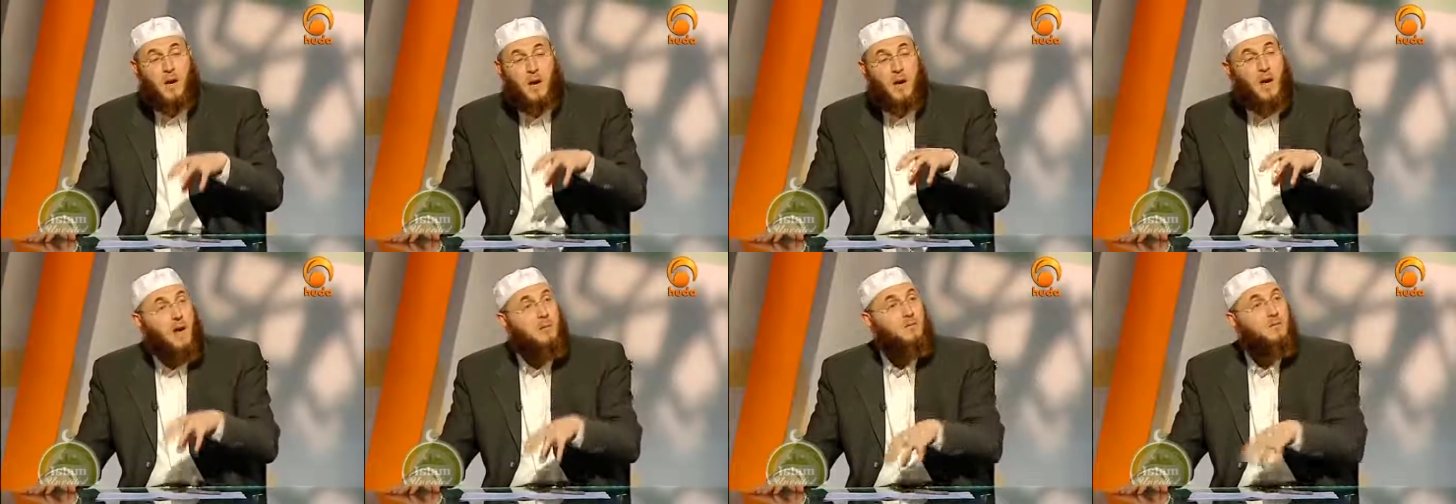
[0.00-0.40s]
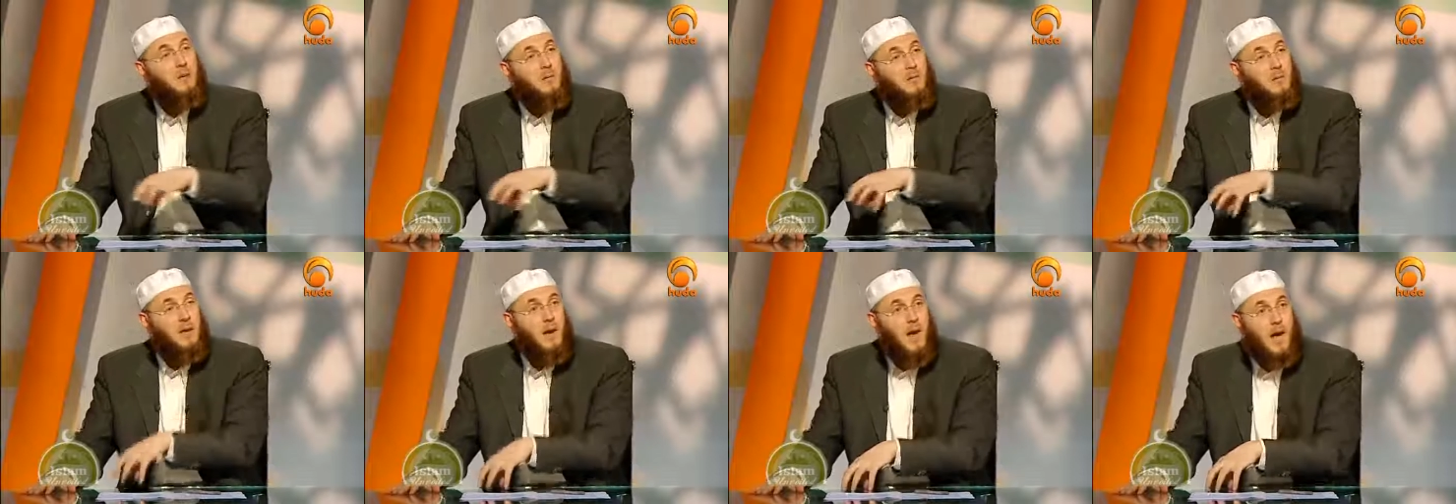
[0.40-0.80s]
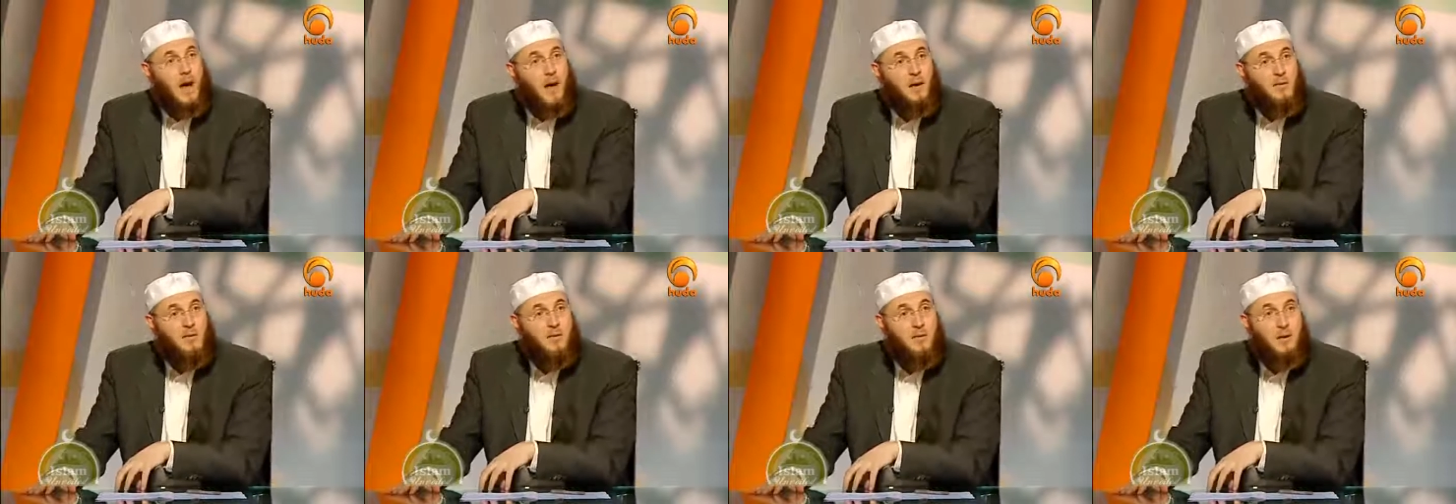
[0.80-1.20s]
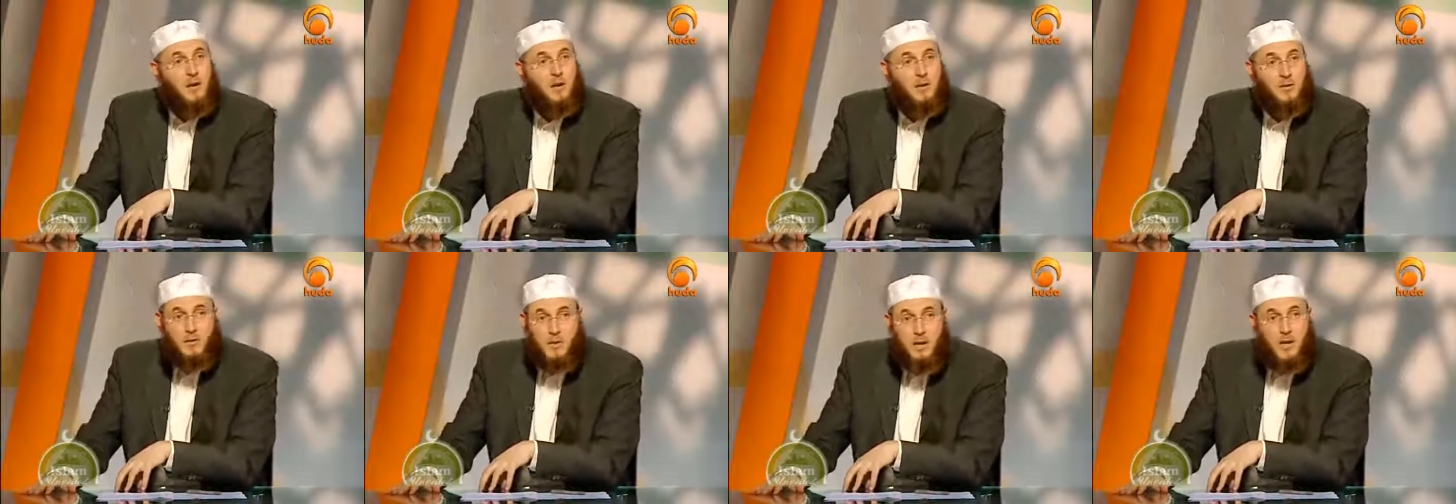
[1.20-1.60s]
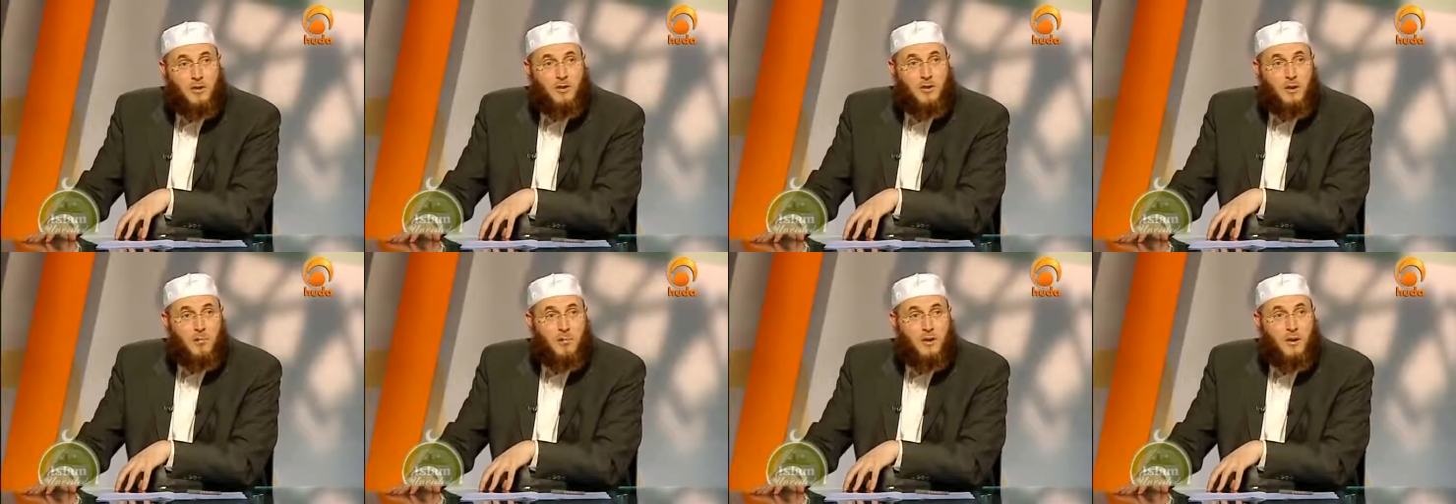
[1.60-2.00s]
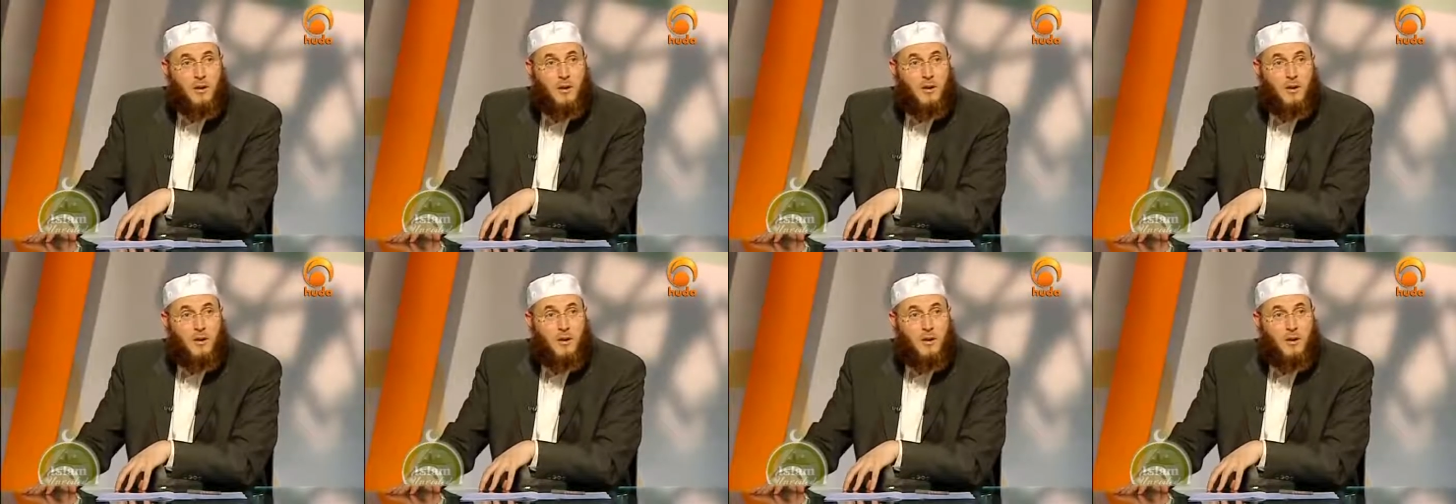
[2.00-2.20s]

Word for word: by Amr bin al-As to Egypt,